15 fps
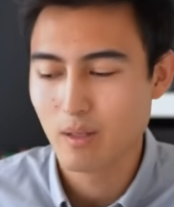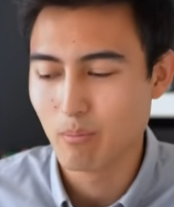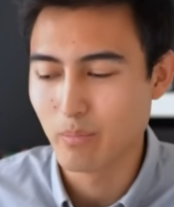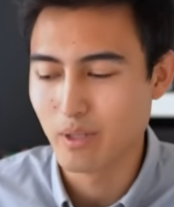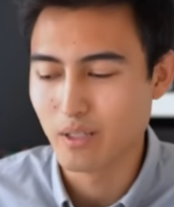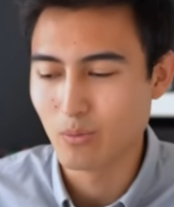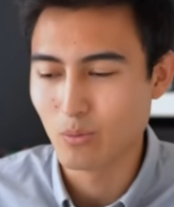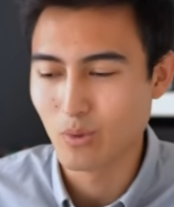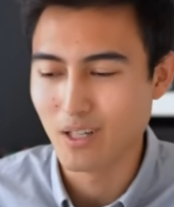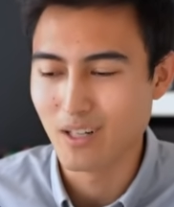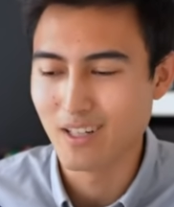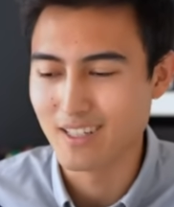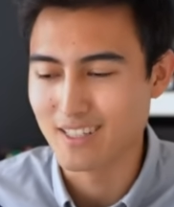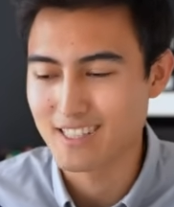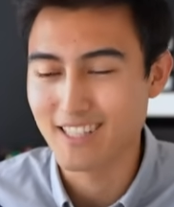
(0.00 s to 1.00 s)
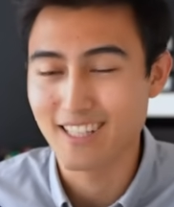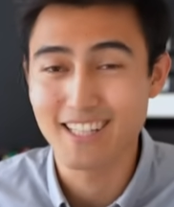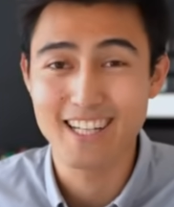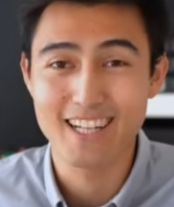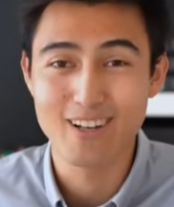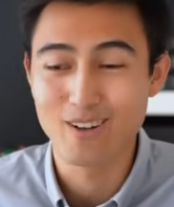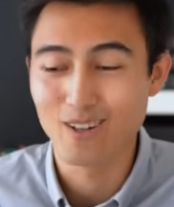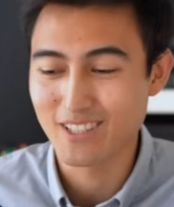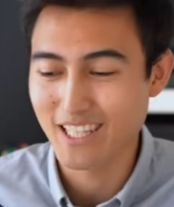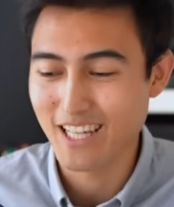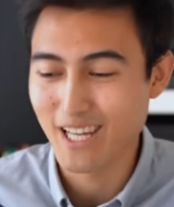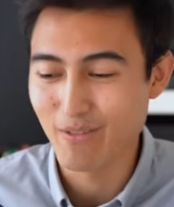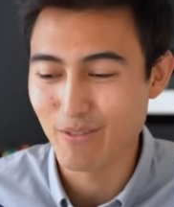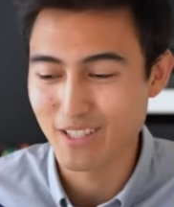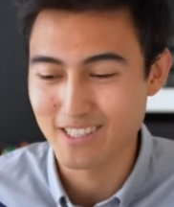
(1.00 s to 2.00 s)
But well, it's going to take a long
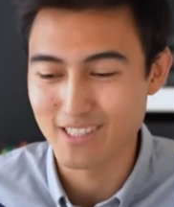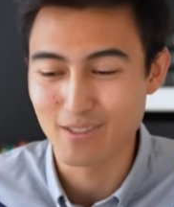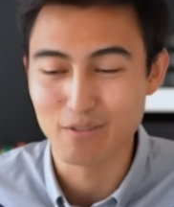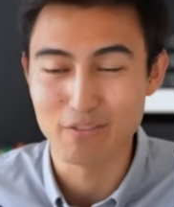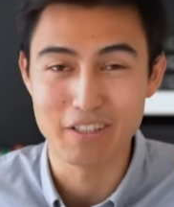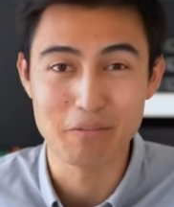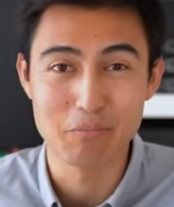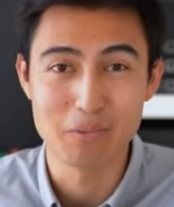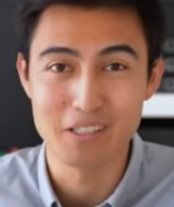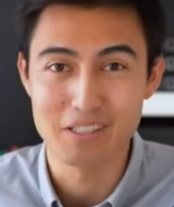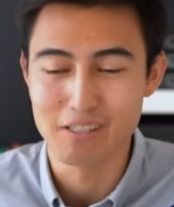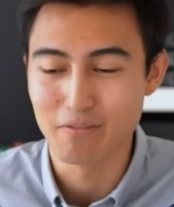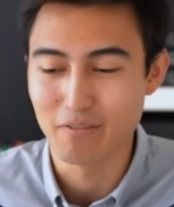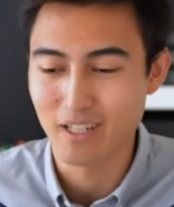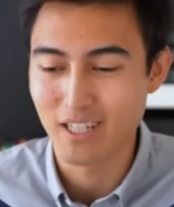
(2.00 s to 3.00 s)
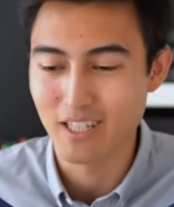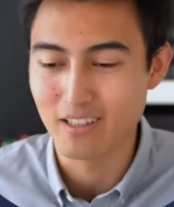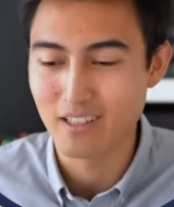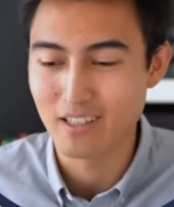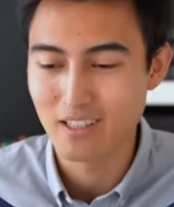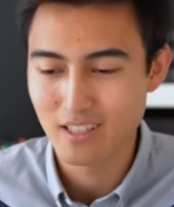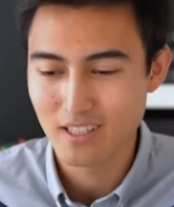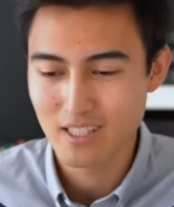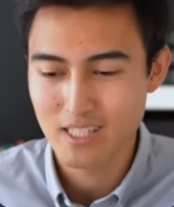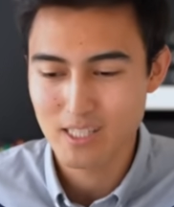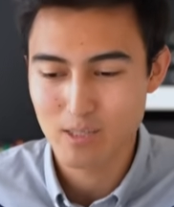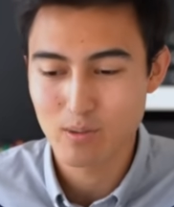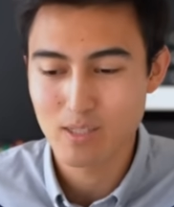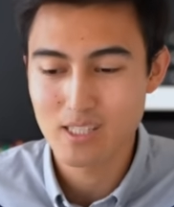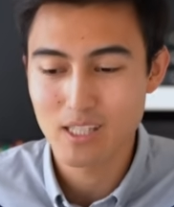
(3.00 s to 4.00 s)
time and it's not very impressive either.
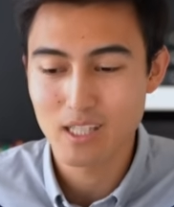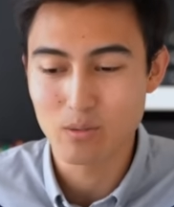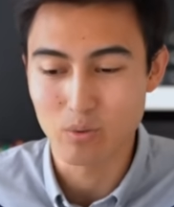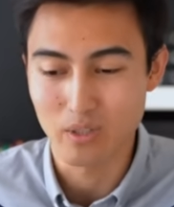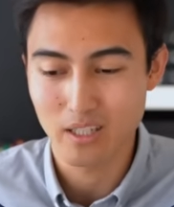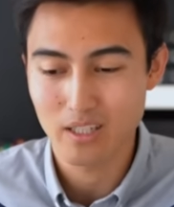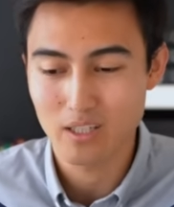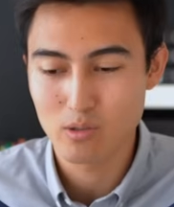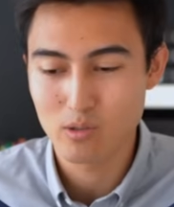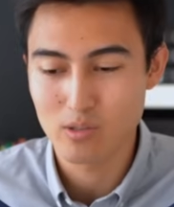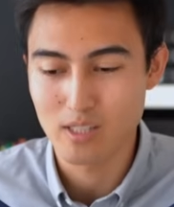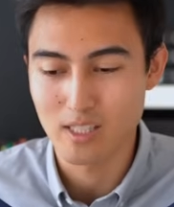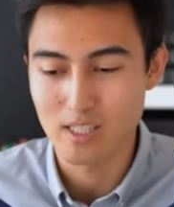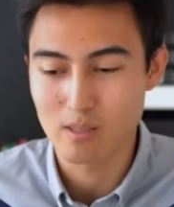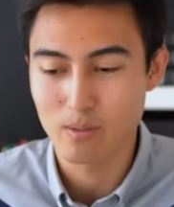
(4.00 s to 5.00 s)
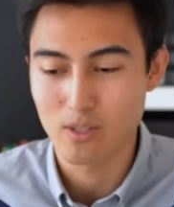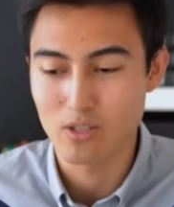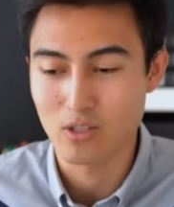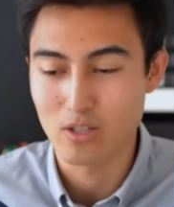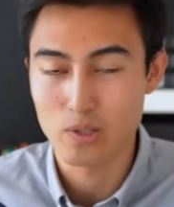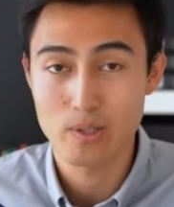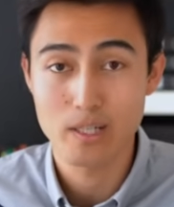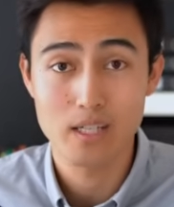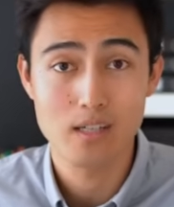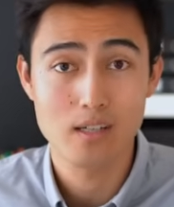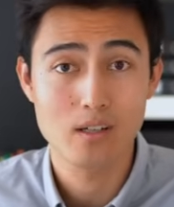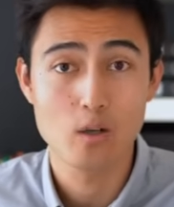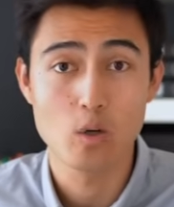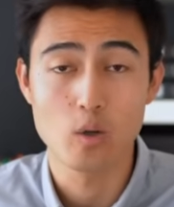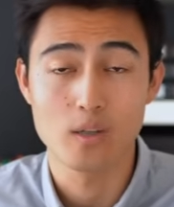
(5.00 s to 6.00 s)
So instead, we're going to use a special
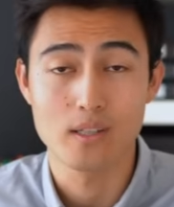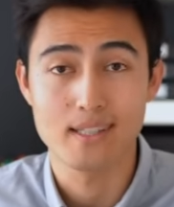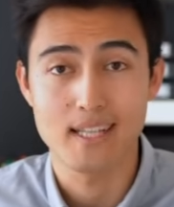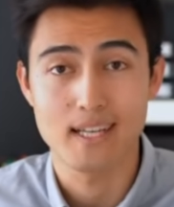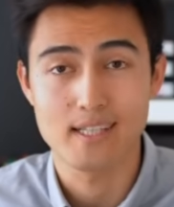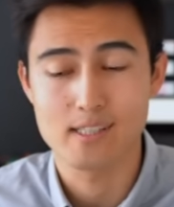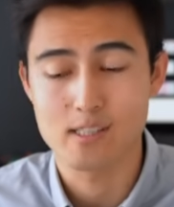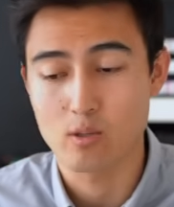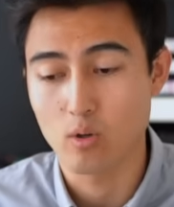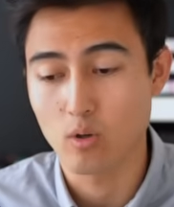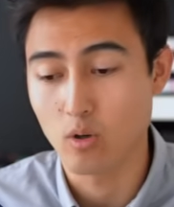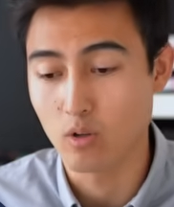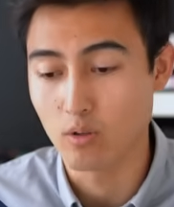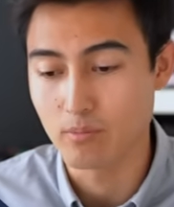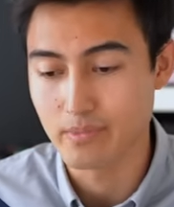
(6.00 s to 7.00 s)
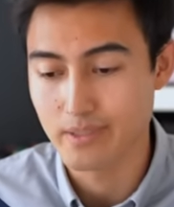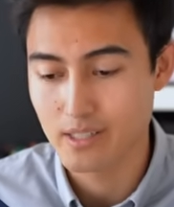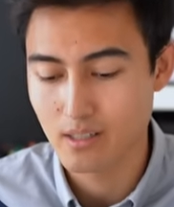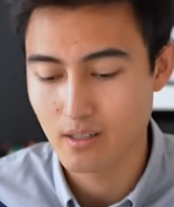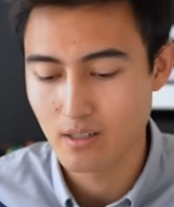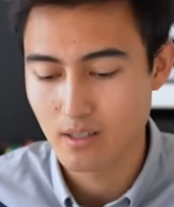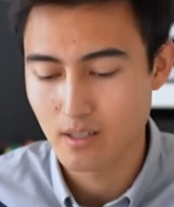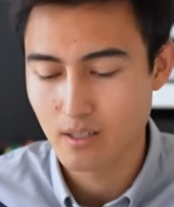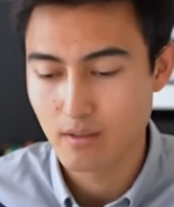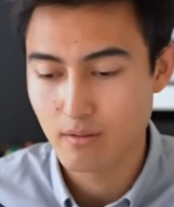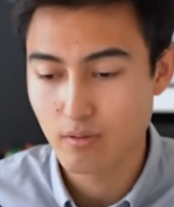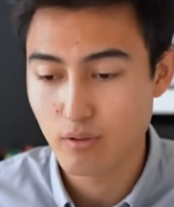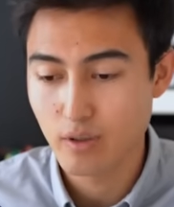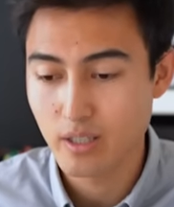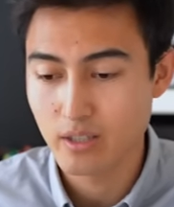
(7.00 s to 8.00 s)
trick called text to columns.
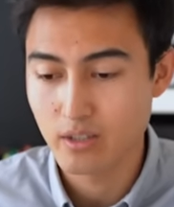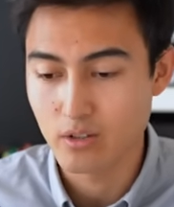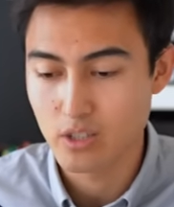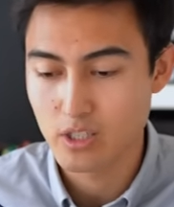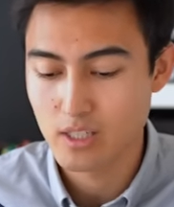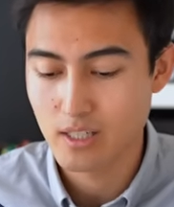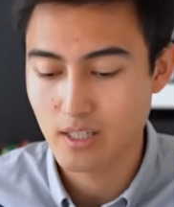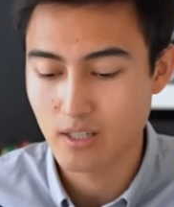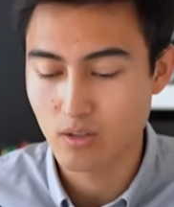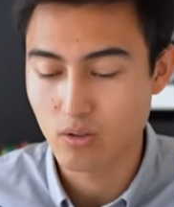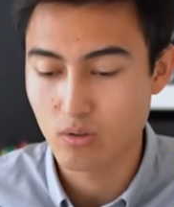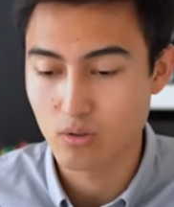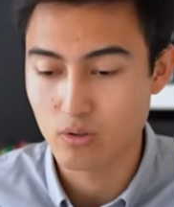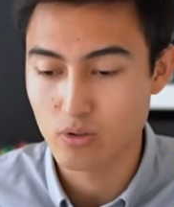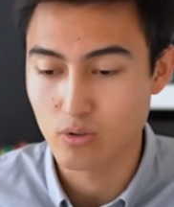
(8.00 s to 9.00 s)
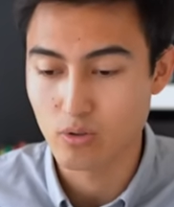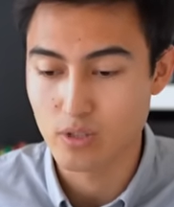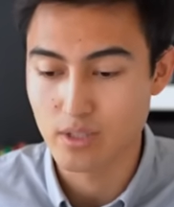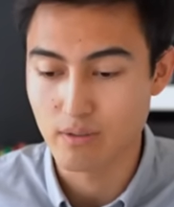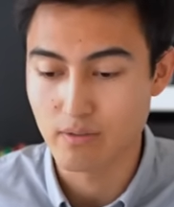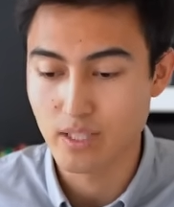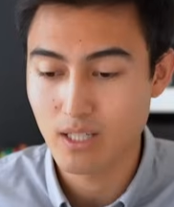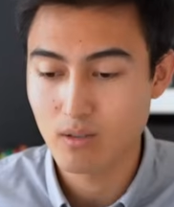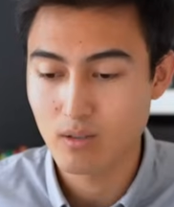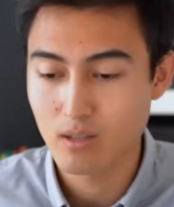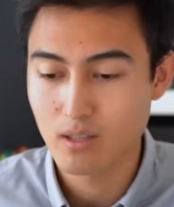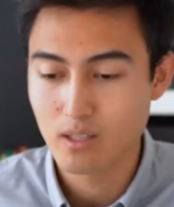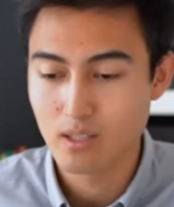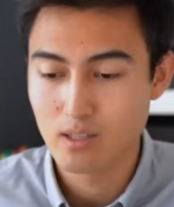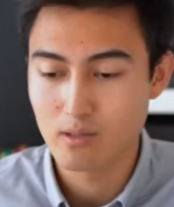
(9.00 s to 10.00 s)
For it, you're just gonna go control shift down
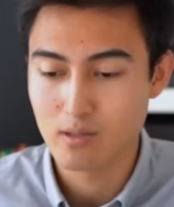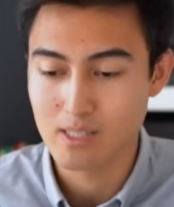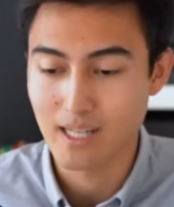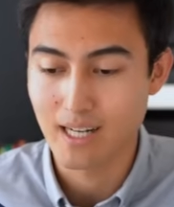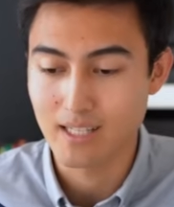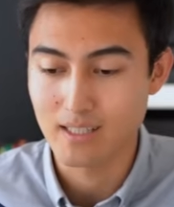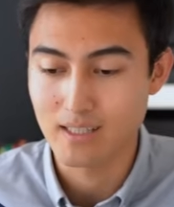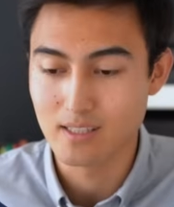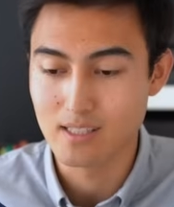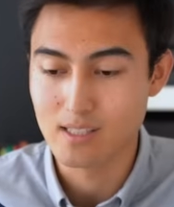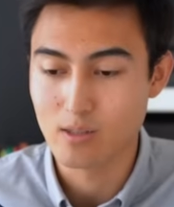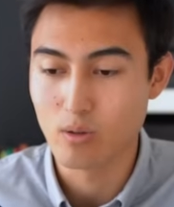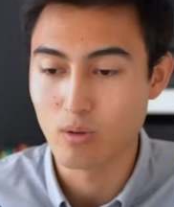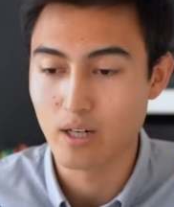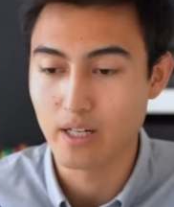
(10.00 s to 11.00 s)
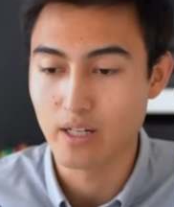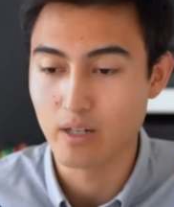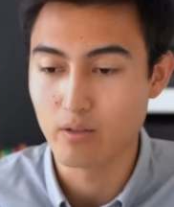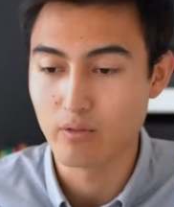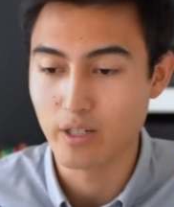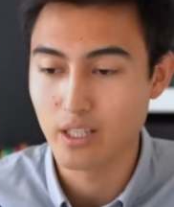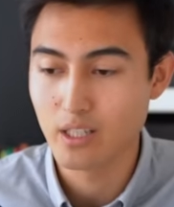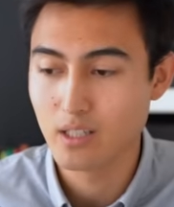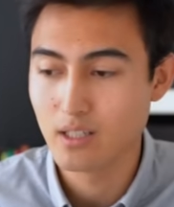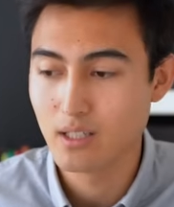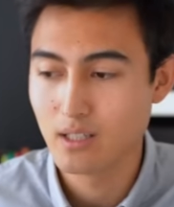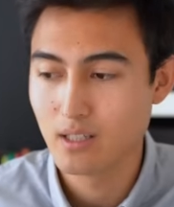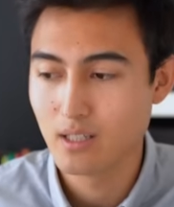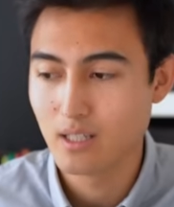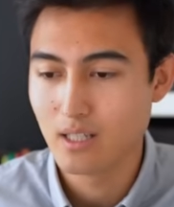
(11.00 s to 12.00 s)
to select this whole area over
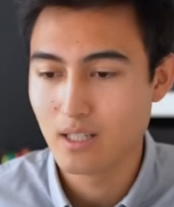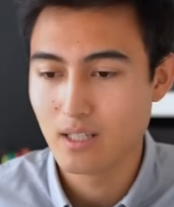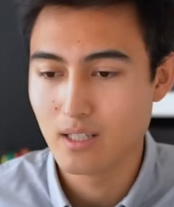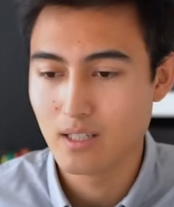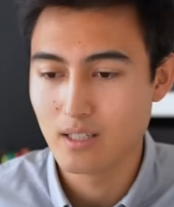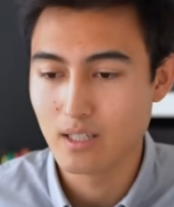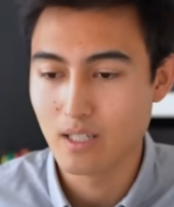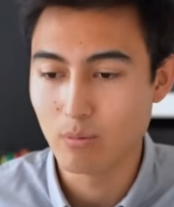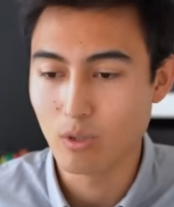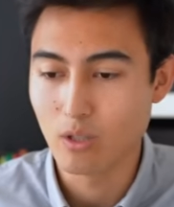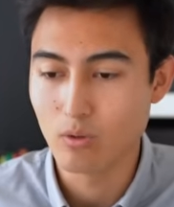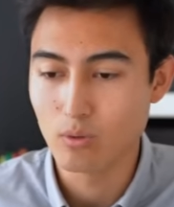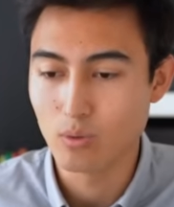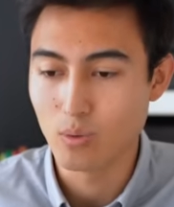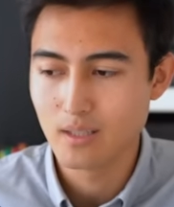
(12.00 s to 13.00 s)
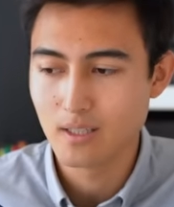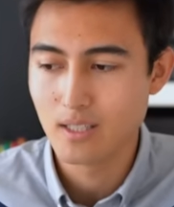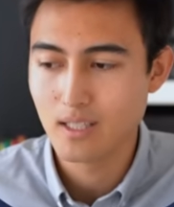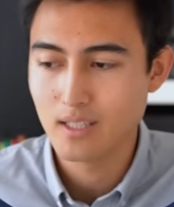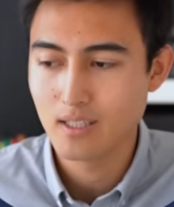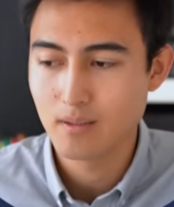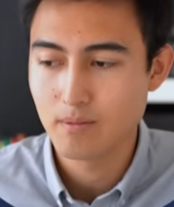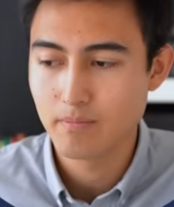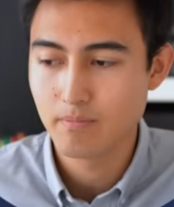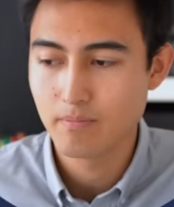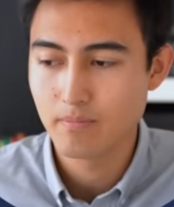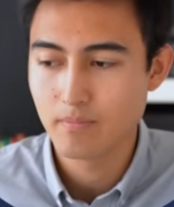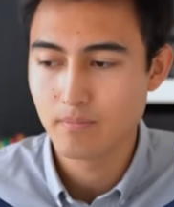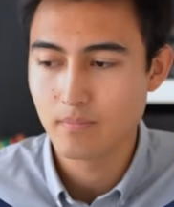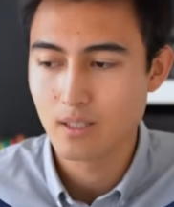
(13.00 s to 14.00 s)
here. Then we'll go to data,
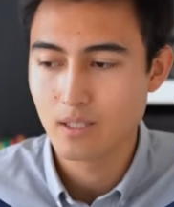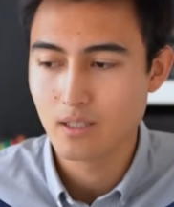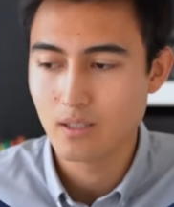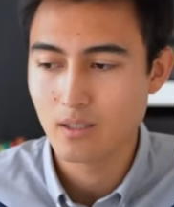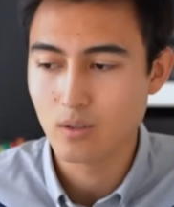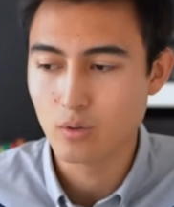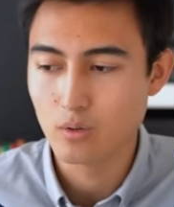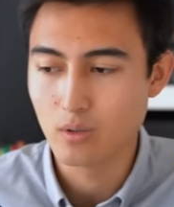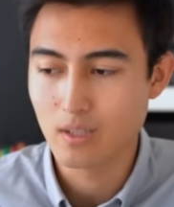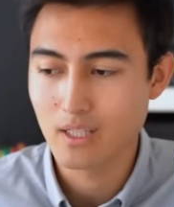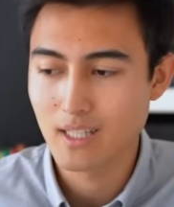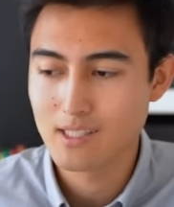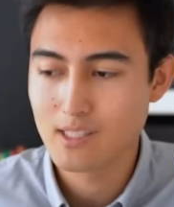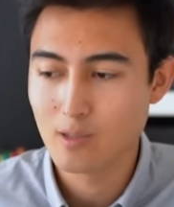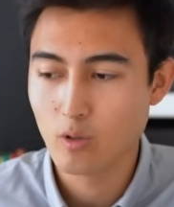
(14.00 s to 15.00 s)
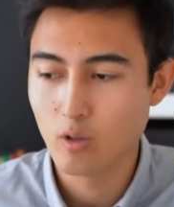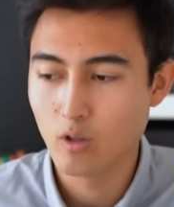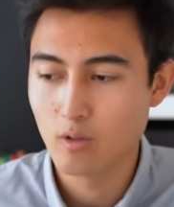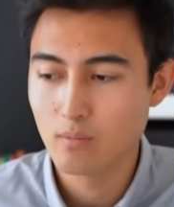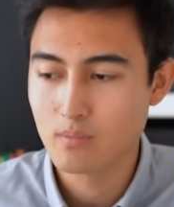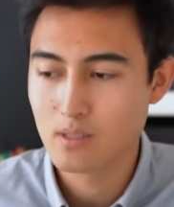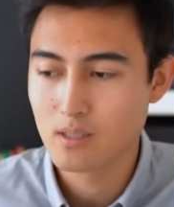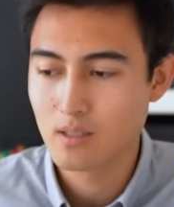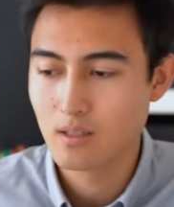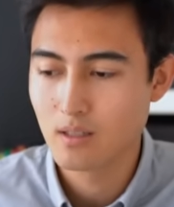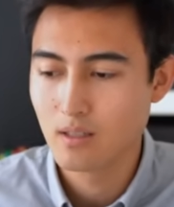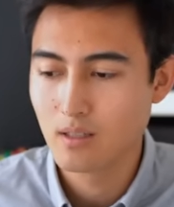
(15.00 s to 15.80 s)
go to text to columns.